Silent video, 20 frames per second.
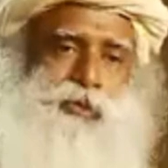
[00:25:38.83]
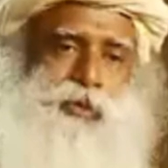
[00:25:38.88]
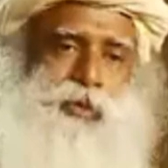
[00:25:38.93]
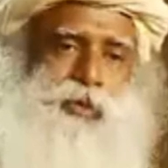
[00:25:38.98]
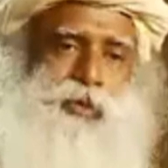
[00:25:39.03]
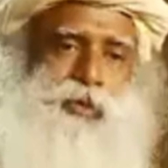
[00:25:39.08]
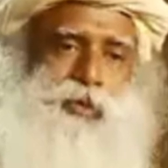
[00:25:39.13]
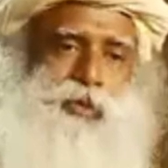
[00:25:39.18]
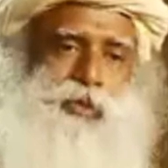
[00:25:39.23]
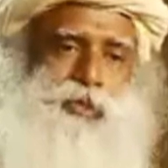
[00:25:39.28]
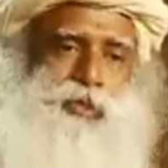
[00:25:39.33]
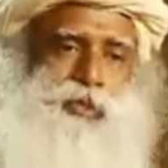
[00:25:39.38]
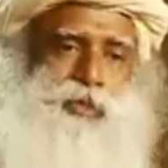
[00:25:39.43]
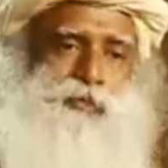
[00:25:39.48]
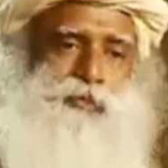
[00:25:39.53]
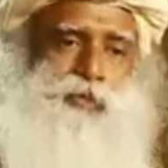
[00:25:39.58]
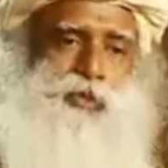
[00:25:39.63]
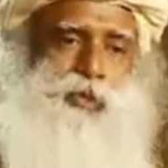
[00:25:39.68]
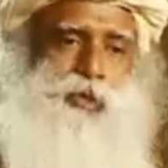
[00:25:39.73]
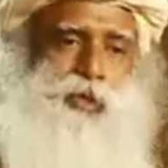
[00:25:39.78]
So instead
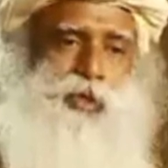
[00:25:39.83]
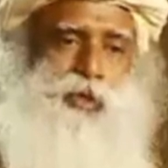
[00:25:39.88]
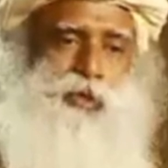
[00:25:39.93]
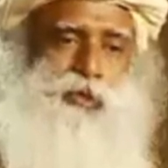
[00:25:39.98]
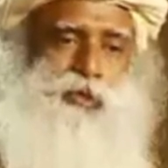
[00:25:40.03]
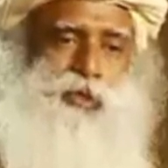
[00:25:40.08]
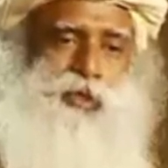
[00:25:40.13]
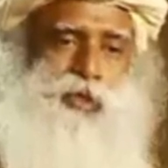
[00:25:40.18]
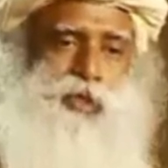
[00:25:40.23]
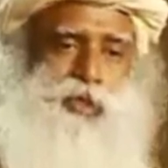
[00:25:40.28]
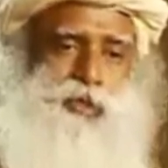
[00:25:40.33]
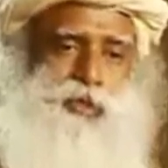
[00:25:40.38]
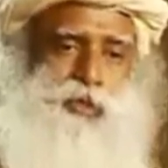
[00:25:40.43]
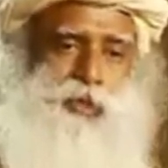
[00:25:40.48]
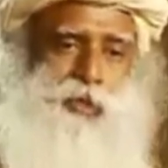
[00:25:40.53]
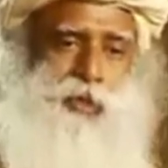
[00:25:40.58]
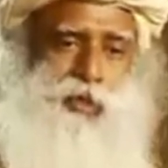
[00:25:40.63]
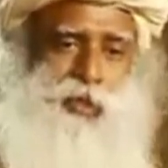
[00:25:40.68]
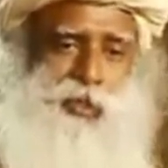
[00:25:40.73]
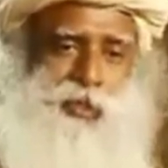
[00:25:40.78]
of going to the
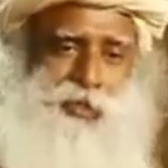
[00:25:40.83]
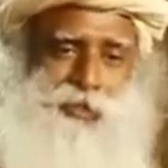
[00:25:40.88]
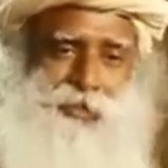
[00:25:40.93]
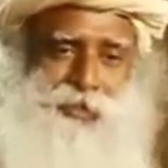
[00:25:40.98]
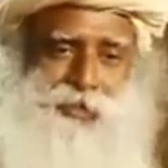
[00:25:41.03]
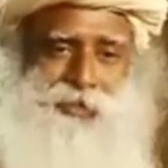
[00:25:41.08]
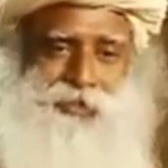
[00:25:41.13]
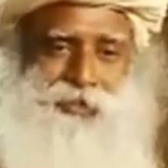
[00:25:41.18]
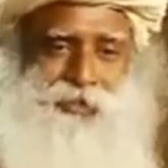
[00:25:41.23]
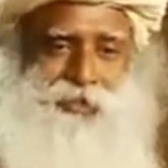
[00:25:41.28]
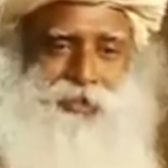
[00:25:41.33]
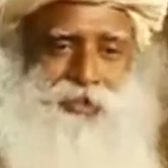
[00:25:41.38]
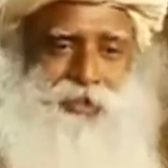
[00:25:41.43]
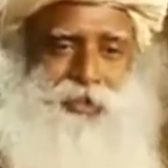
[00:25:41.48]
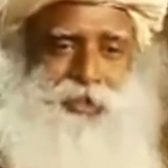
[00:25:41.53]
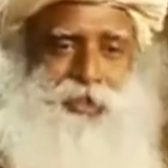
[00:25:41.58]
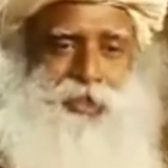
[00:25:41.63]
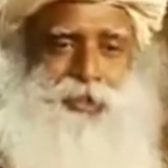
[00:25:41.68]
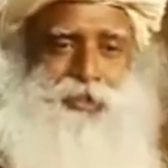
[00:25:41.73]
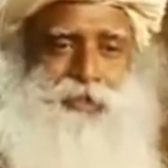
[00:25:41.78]
restaurant,
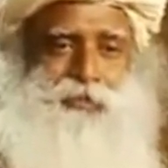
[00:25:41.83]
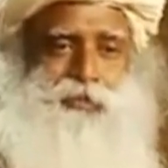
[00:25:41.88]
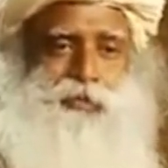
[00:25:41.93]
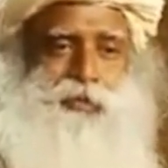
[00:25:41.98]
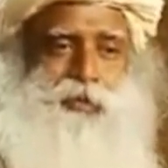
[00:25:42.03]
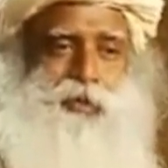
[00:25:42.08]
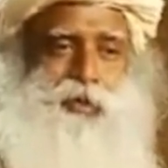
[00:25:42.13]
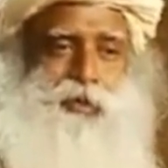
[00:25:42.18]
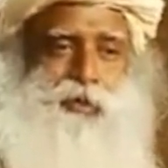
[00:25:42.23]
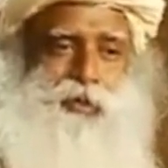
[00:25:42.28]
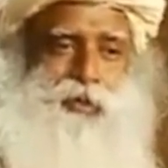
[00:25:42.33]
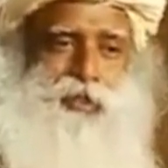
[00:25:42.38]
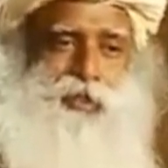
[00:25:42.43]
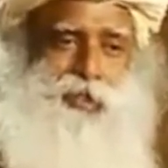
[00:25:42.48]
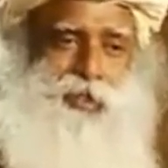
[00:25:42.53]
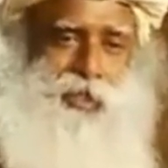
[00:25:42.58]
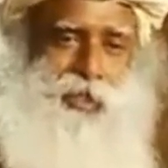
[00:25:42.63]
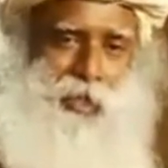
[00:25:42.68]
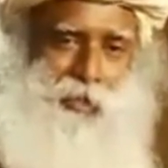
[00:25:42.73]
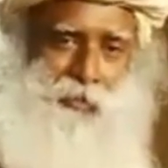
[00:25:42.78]
instead of going to the
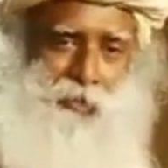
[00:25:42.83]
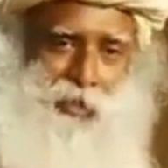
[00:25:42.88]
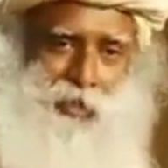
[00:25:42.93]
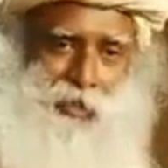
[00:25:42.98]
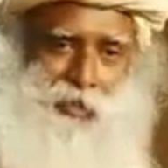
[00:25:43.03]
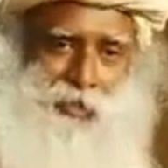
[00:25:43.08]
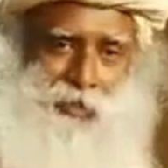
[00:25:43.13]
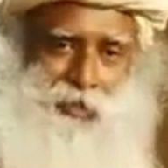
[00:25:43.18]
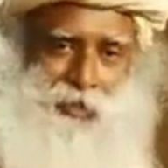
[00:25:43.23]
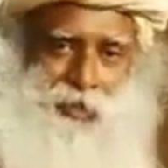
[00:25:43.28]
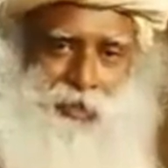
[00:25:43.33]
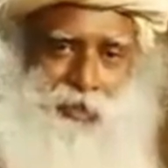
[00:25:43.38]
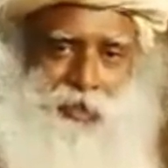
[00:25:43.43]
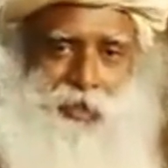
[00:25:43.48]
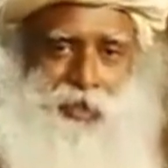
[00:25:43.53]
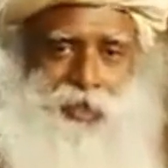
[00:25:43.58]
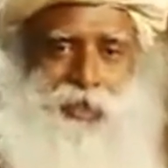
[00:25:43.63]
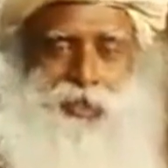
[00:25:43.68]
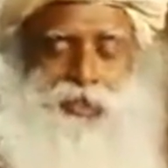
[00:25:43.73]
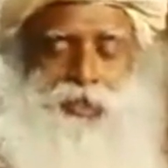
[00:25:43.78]
cinema,
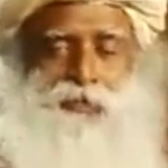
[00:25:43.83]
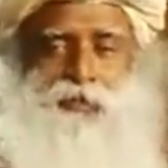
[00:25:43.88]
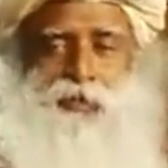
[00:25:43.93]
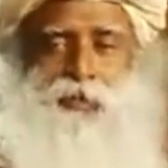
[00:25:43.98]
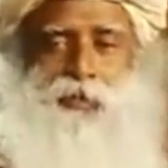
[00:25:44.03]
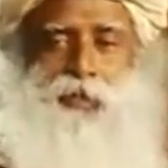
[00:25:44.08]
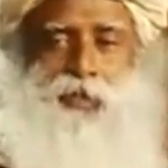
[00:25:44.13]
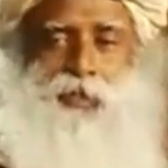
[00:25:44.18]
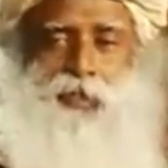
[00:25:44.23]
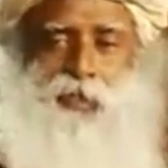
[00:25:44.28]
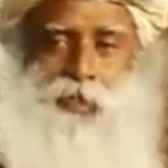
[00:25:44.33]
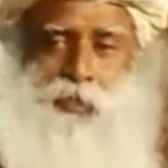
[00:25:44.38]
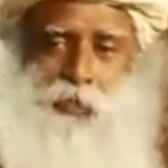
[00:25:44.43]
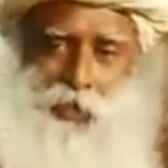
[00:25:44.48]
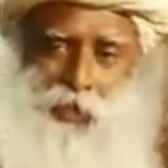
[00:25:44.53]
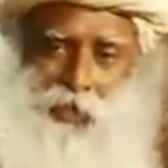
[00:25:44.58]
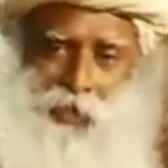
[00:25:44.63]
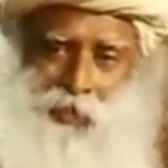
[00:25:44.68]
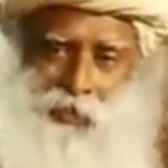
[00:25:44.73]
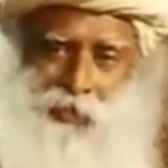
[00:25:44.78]
instead of going
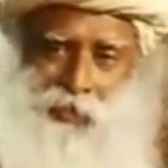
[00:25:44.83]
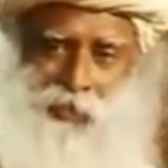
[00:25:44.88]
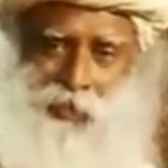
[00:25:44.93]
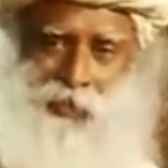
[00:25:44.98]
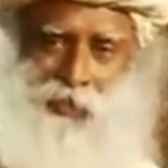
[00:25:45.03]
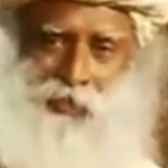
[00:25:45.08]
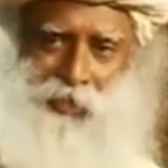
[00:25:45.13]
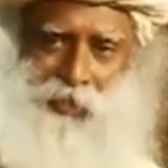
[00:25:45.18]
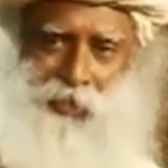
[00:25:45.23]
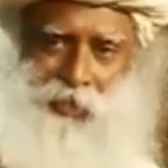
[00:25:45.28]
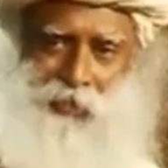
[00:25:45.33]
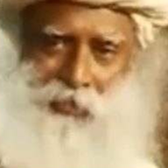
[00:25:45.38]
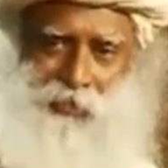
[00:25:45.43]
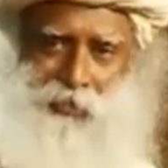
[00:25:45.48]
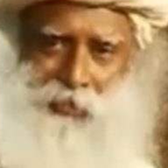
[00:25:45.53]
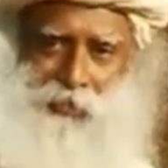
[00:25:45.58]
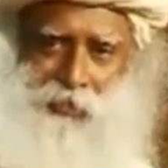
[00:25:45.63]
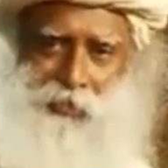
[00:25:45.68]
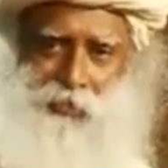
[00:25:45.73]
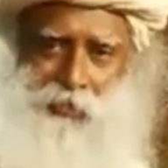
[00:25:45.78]
somewhere else like that,
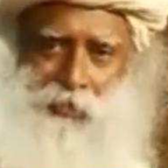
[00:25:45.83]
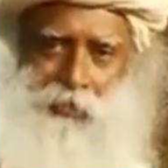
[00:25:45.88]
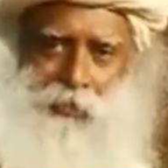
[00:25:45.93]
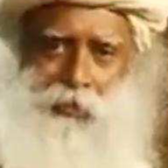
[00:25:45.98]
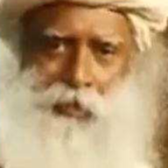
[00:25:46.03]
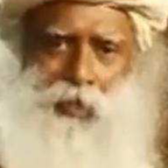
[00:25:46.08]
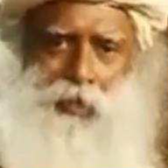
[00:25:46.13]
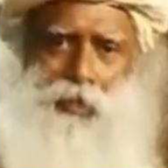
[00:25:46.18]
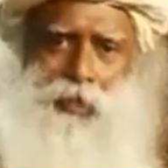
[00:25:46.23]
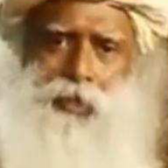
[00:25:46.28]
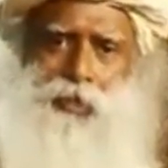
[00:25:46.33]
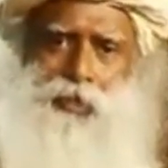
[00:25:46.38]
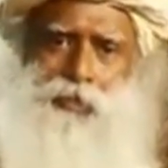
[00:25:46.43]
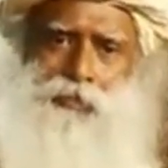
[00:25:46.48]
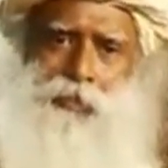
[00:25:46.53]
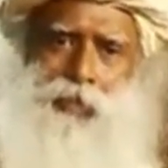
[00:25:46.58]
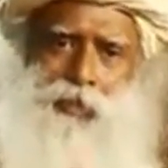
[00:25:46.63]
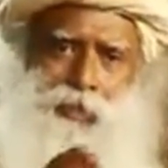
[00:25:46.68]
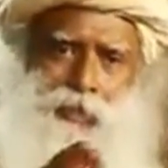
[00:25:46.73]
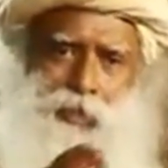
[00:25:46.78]
at least
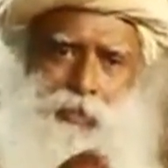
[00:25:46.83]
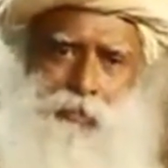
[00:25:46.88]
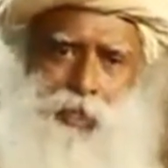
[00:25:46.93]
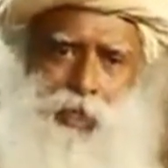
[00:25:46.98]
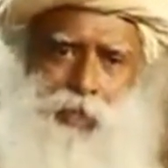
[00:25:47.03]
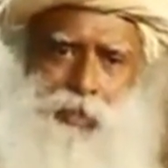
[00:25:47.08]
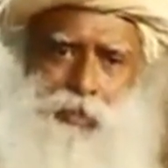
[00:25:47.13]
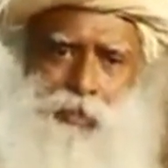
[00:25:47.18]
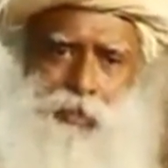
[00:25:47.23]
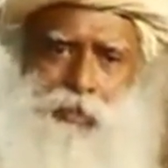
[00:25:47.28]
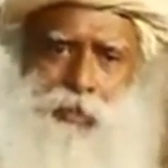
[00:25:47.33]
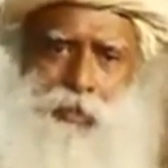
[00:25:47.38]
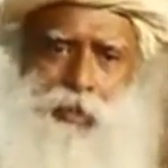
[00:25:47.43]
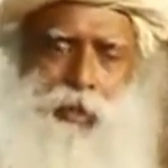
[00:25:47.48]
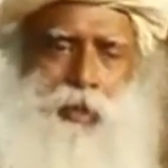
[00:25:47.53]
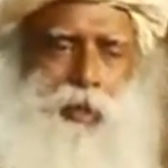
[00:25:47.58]
once a month,